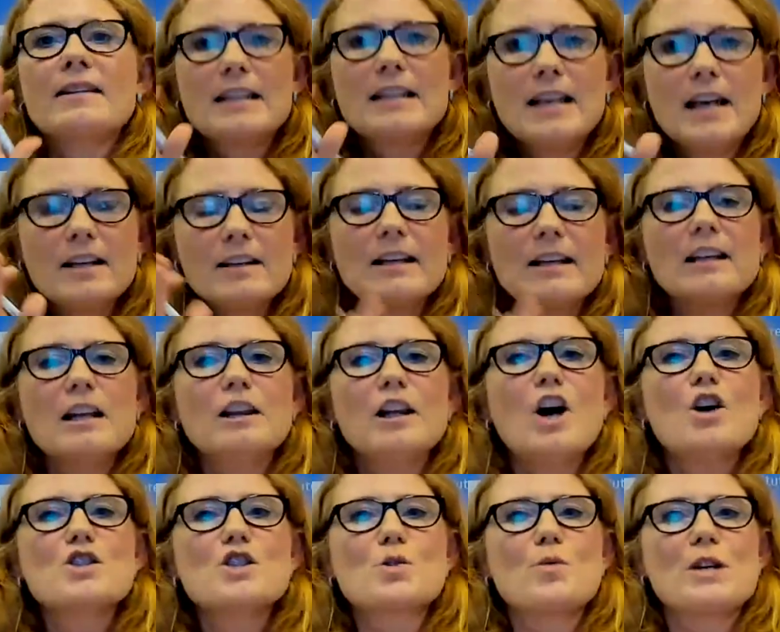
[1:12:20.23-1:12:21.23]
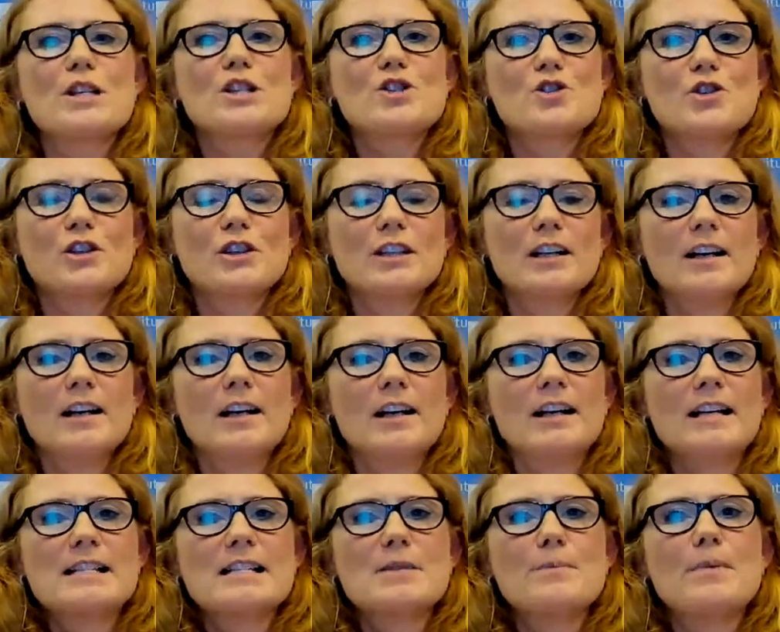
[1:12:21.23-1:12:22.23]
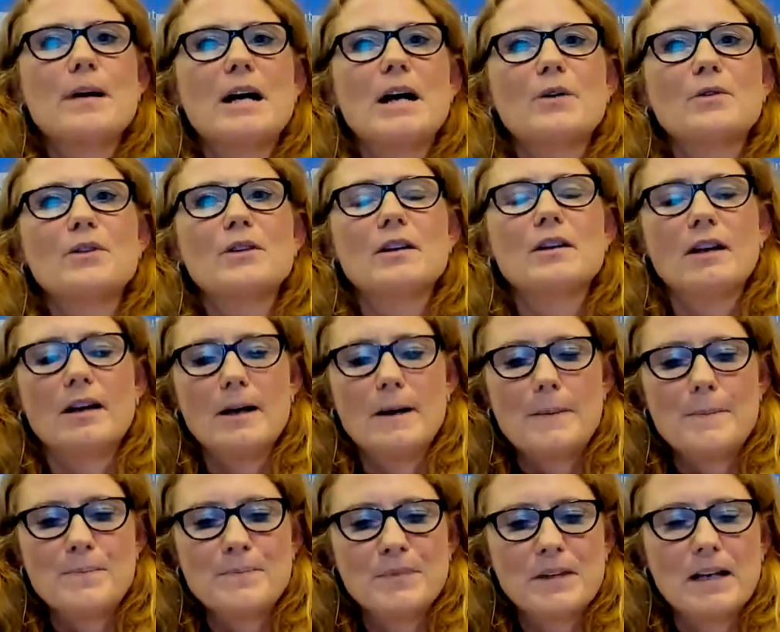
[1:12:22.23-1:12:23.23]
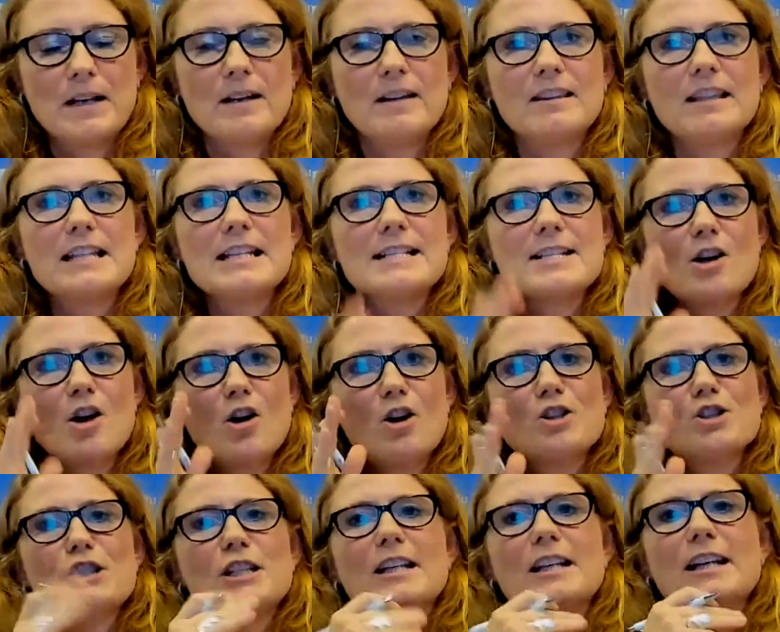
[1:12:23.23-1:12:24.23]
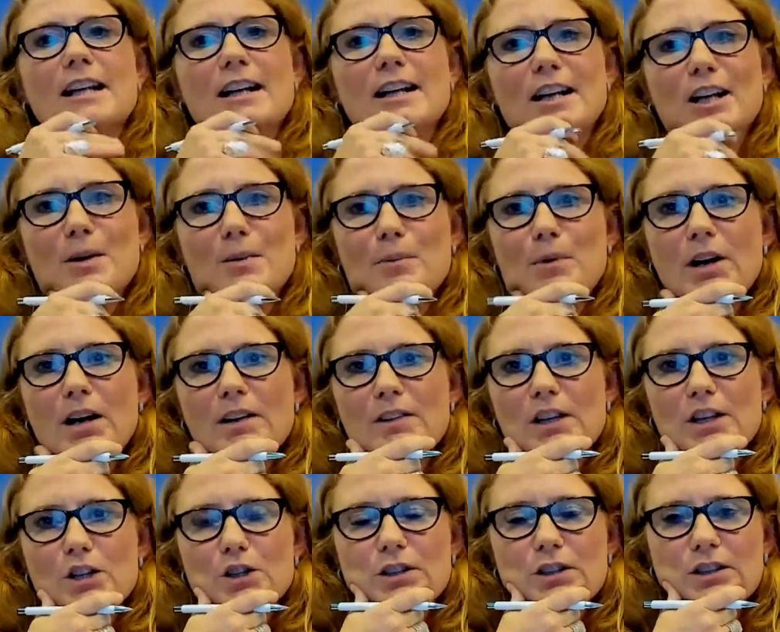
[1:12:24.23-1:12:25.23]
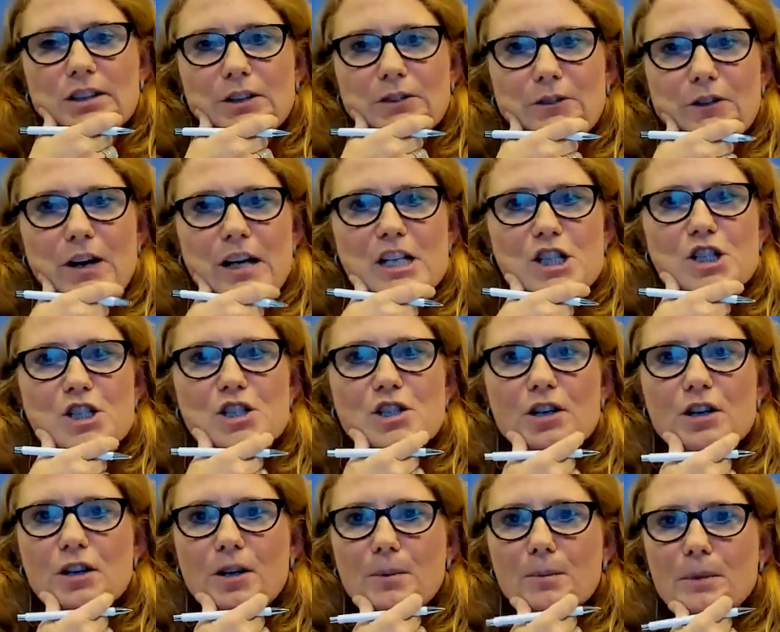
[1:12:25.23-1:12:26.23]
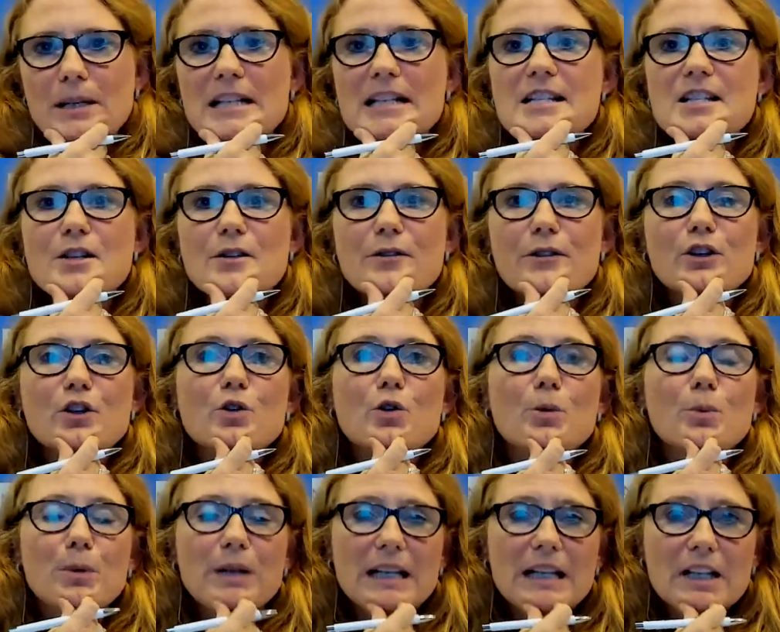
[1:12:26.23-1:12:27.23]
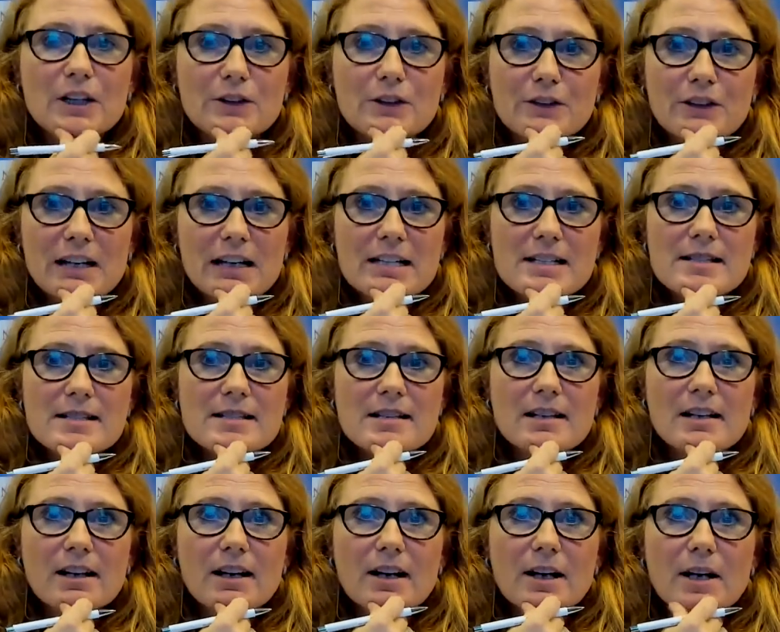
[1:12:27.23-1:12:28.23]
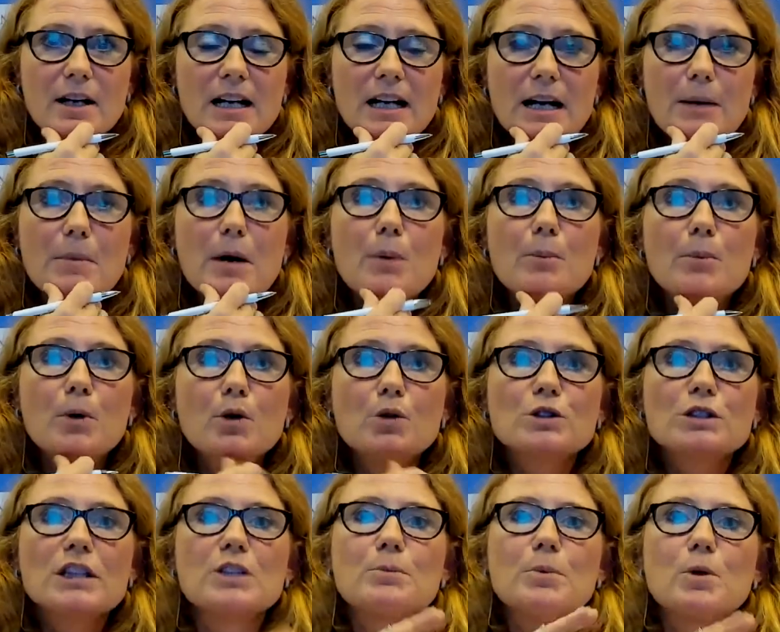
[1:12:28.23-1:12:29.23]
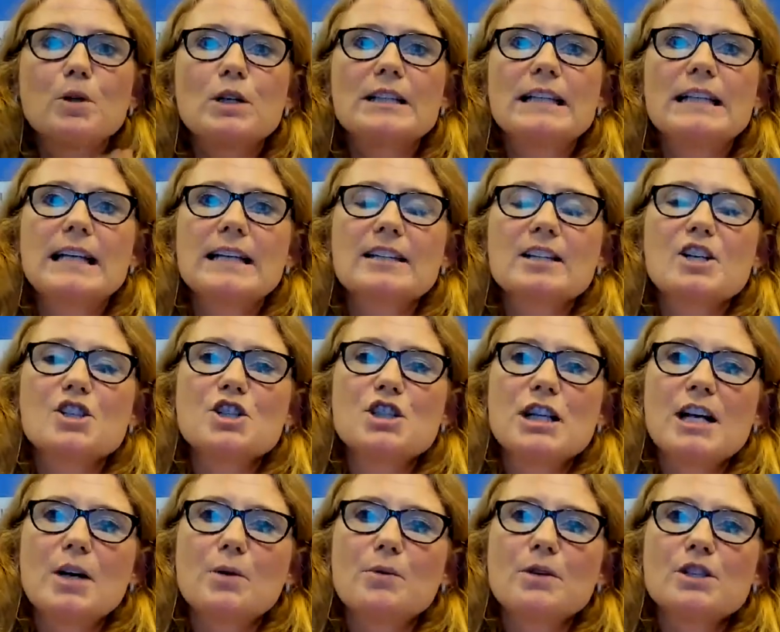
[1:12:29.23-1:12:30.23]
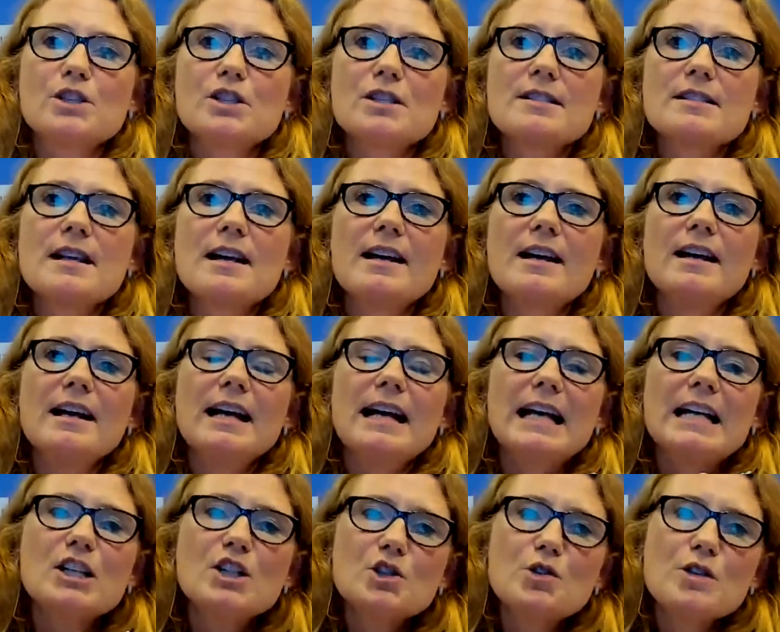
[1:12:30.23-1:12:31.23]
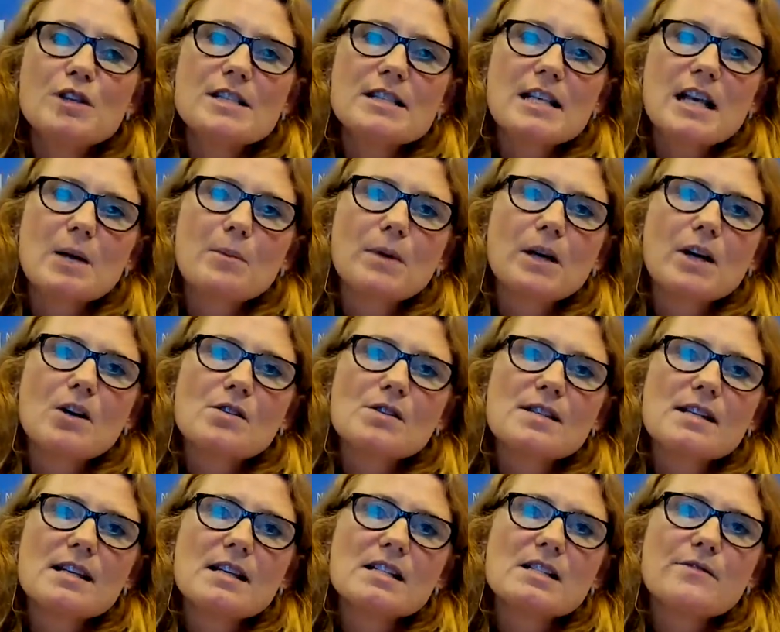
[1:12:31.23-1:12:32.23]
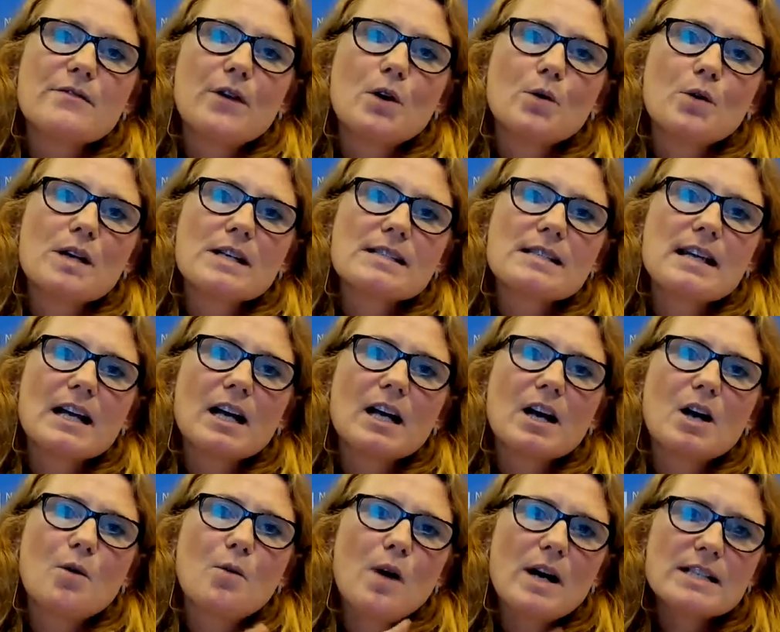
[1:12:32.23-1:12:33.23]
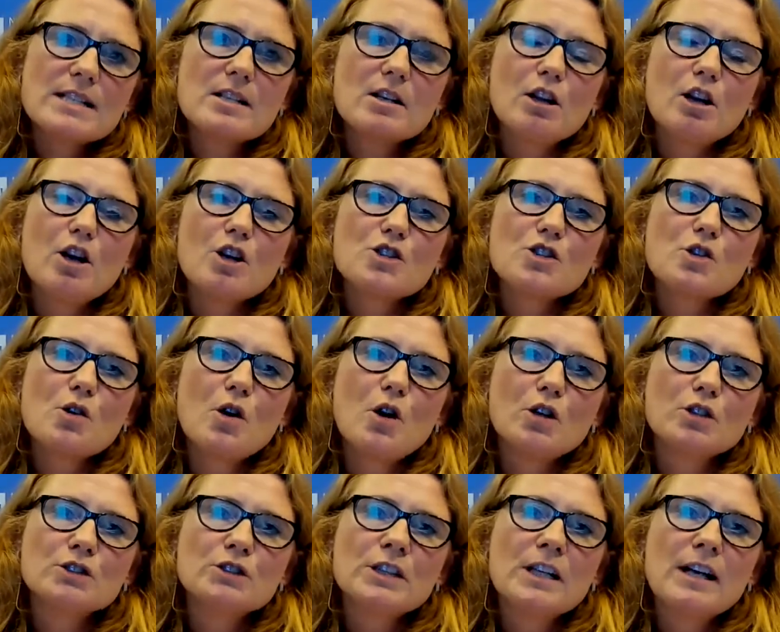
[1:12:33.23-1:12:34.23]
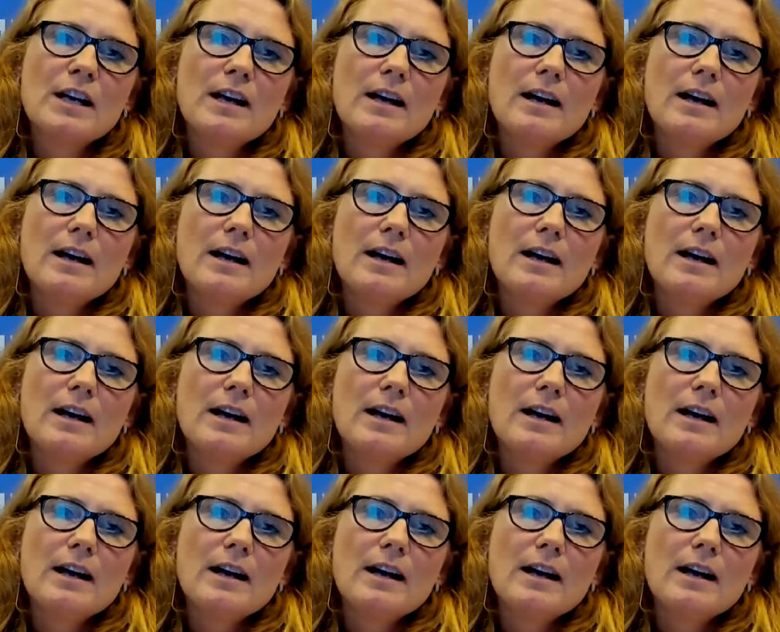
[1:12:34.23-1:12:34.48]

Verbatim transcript: the last question is about this article by the French Minister for European Affairs, Clément Beaune, in Politique étrangère, which is interesting because he is focusing quite a lot on